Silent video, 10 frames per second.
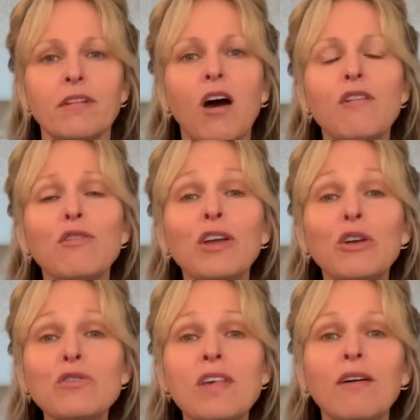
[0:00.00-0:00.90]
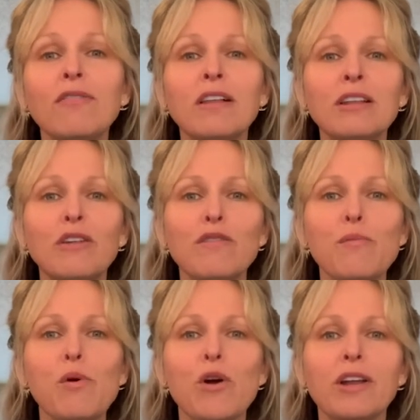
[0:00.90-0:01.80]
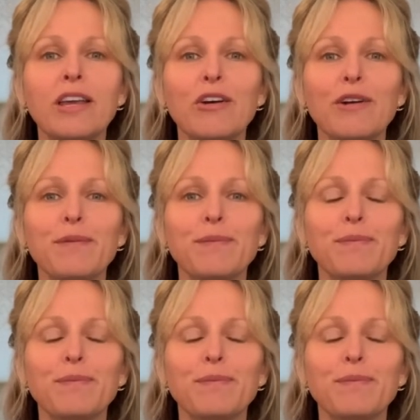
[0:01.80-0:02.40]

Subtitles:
Offering yourself a little support here.